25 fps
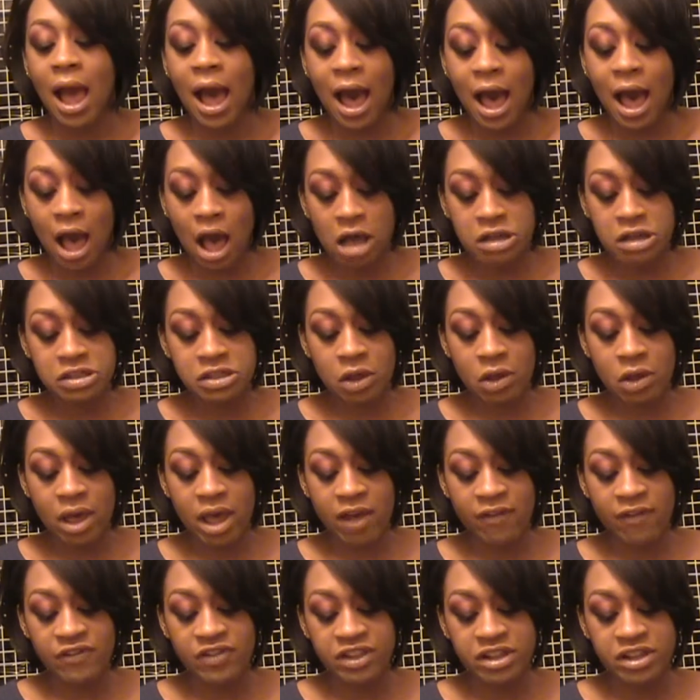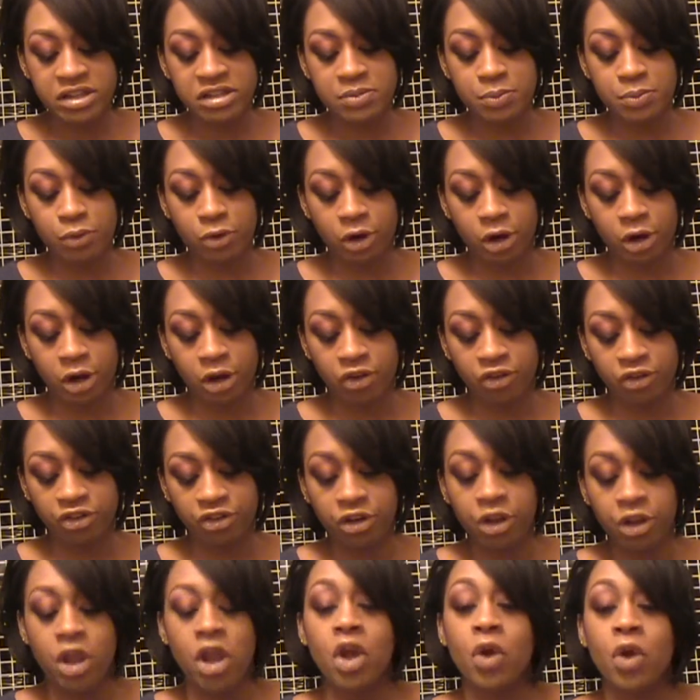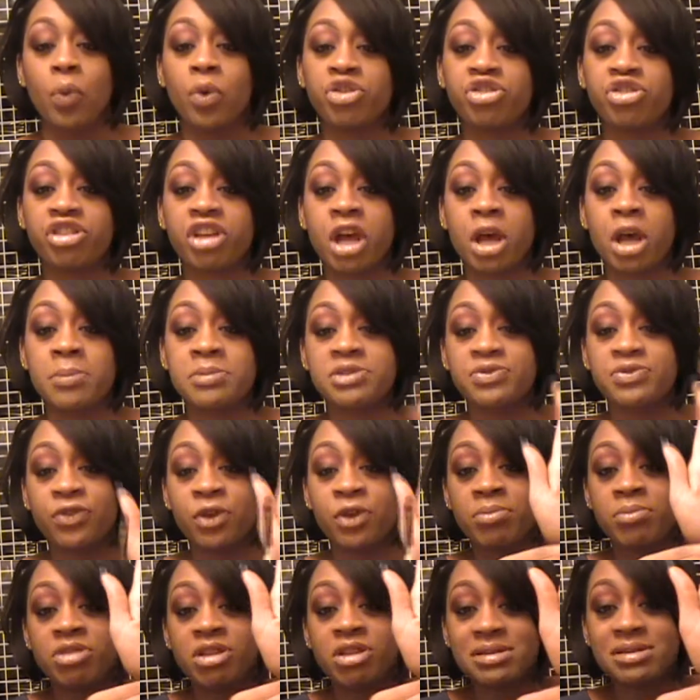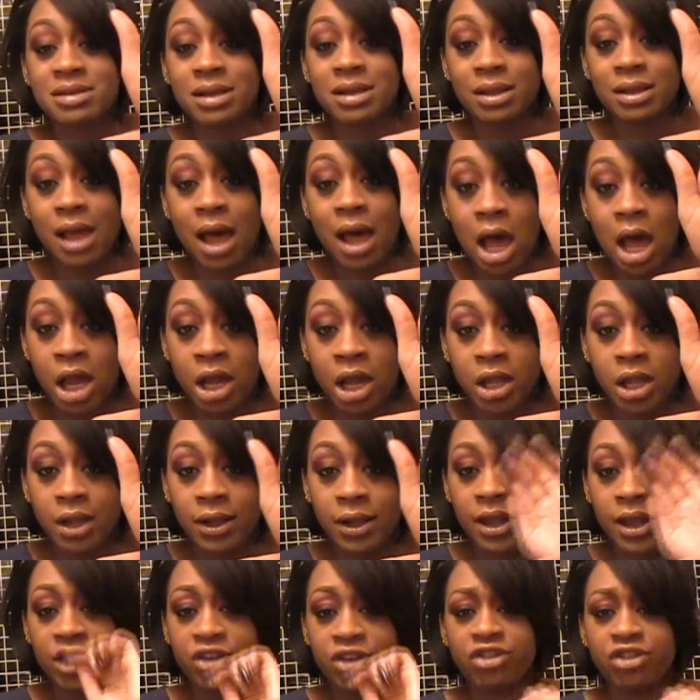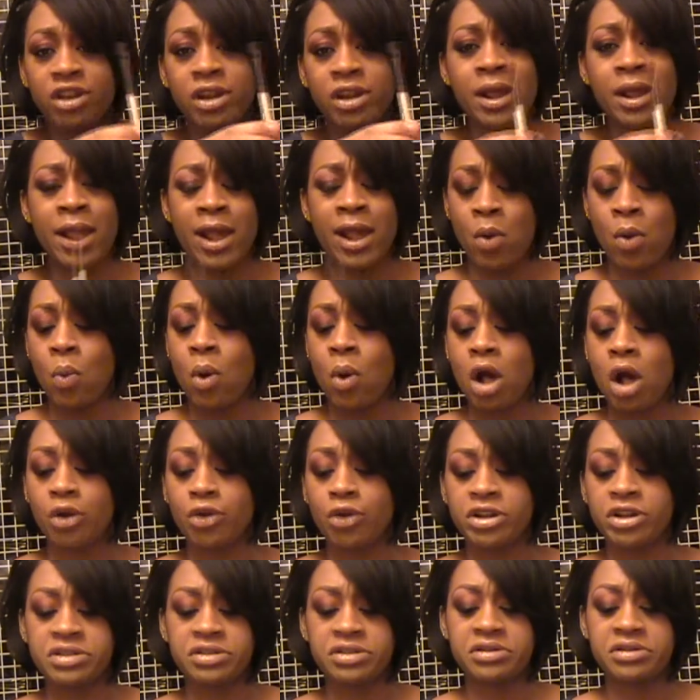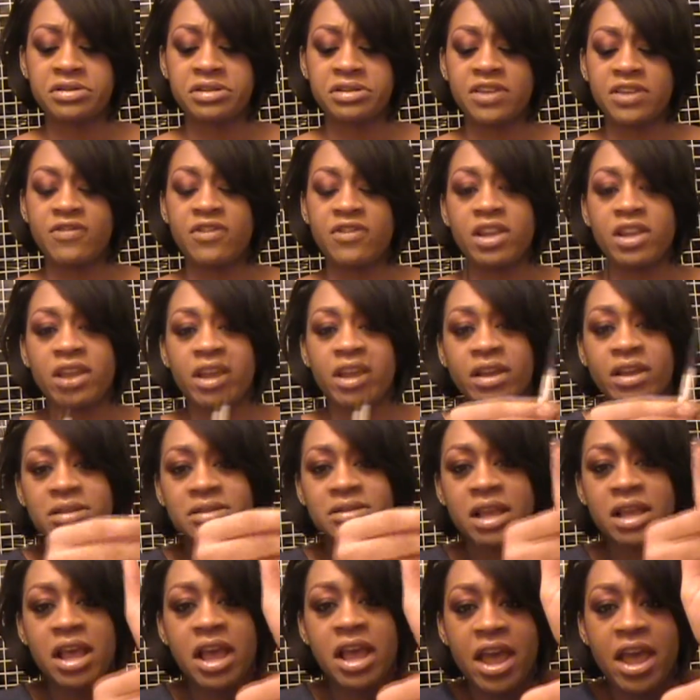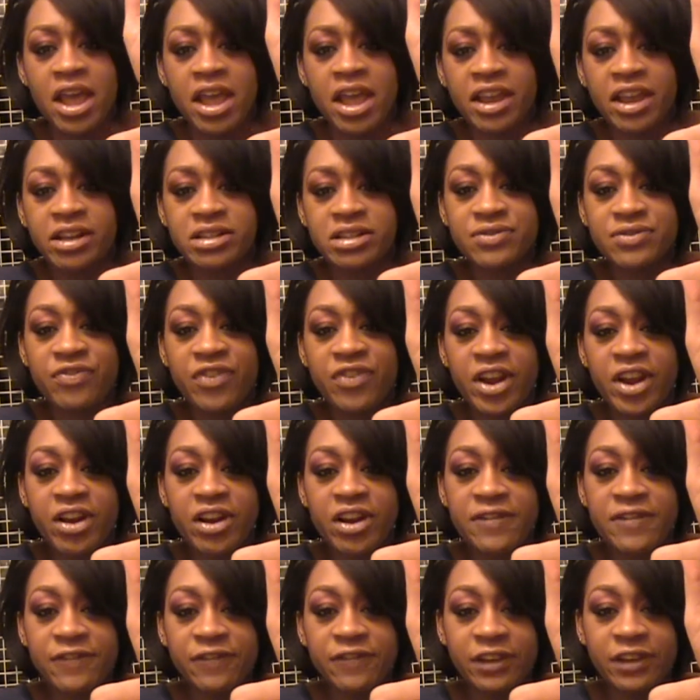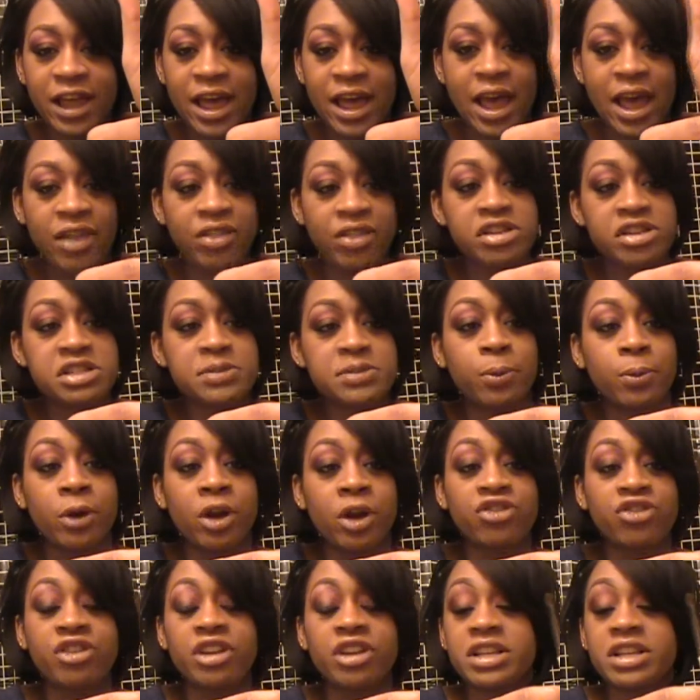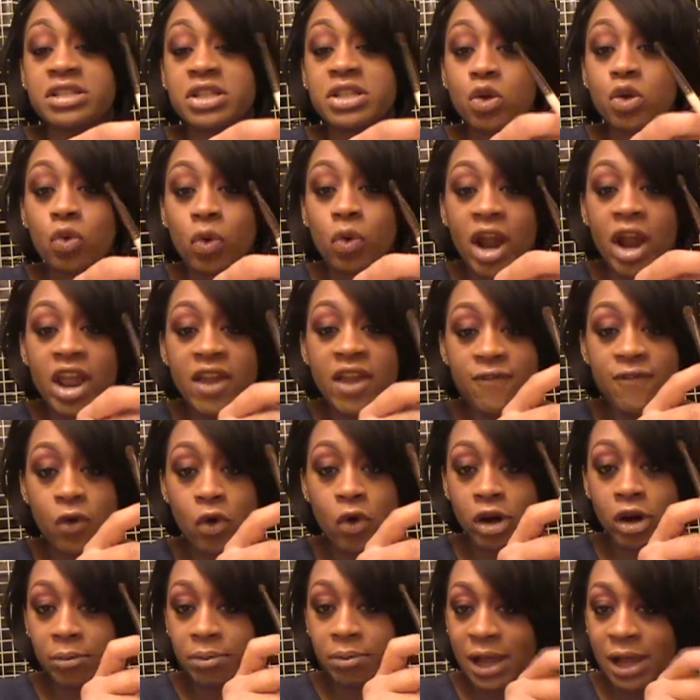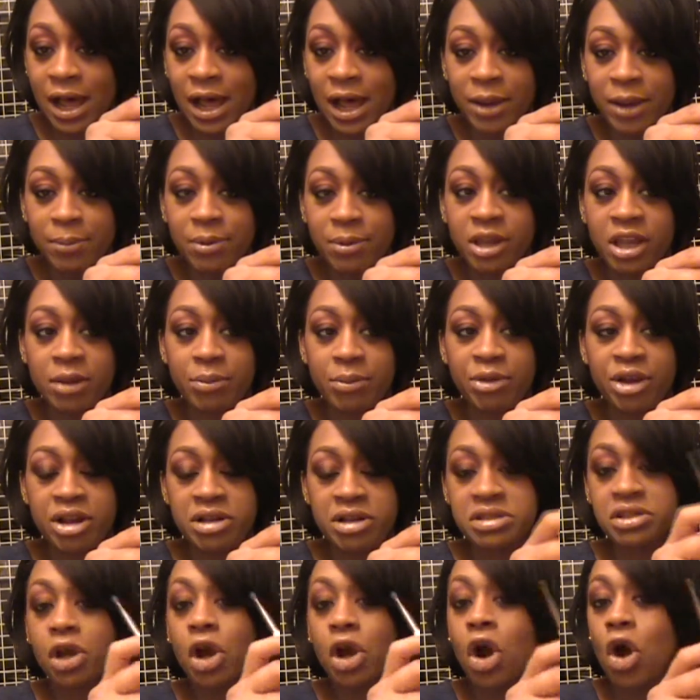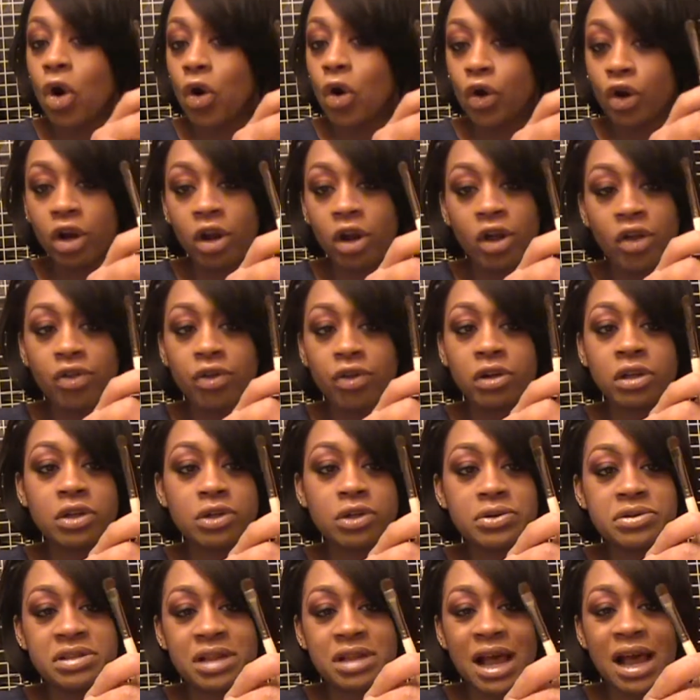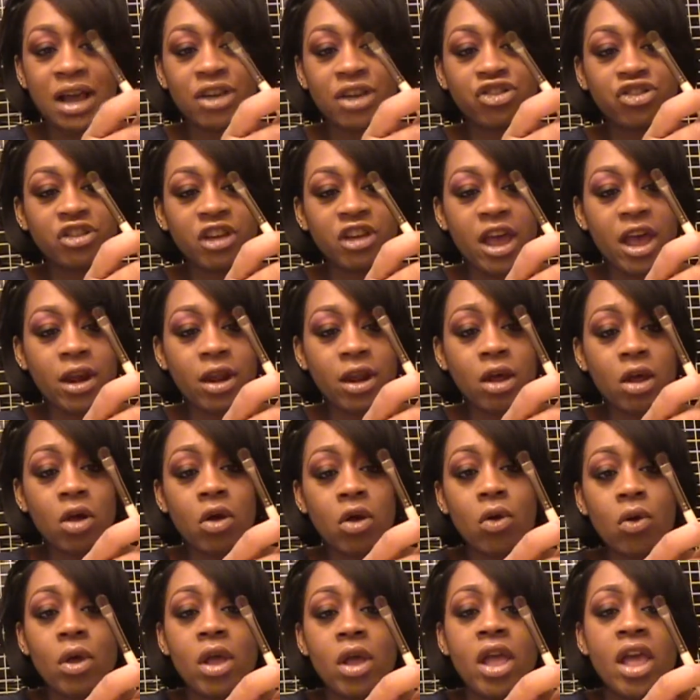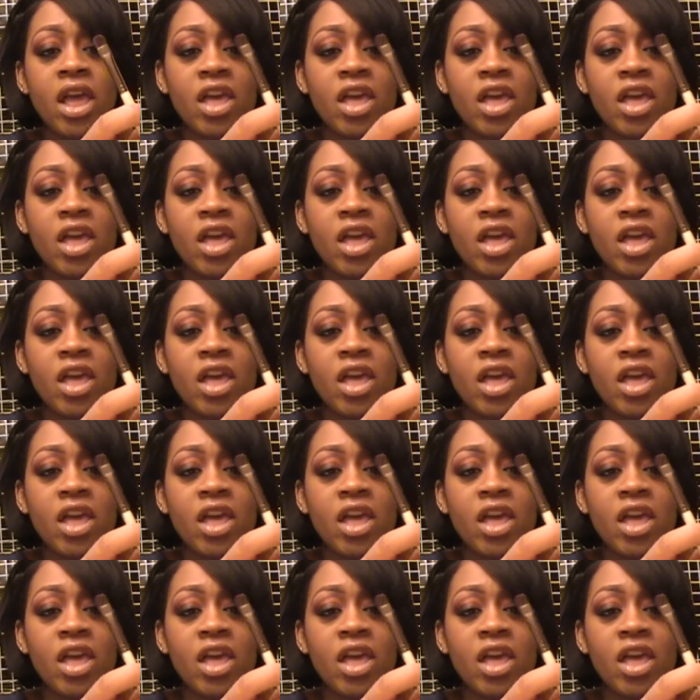I also have this brush, which comes from the Salon collection at Walgreens or CVS. It's very flat. This brush is great for applying pigments or other loose eyeshadow.